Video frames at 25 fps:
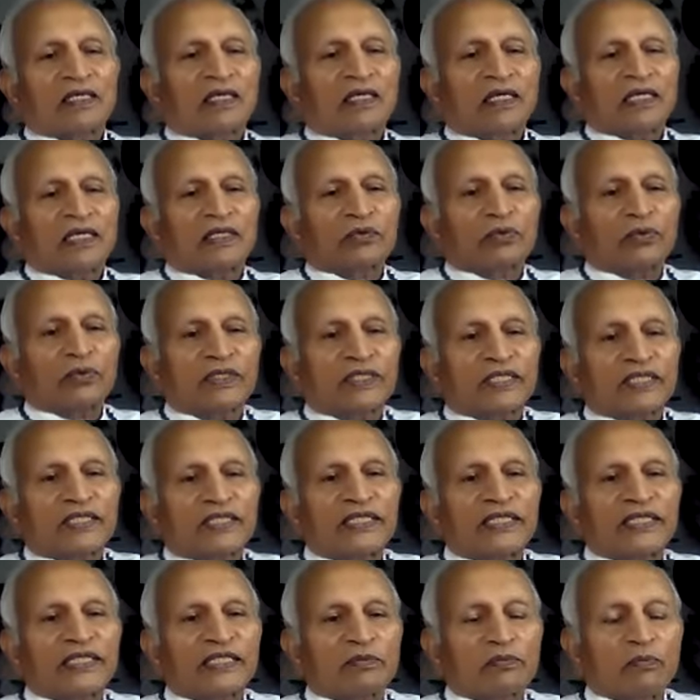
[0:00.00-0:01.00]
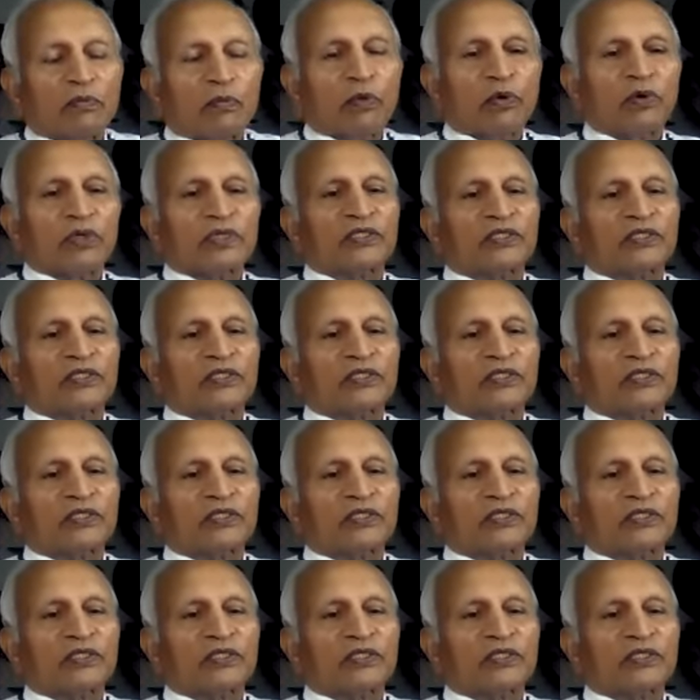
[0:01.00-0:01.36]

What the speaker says: it will create more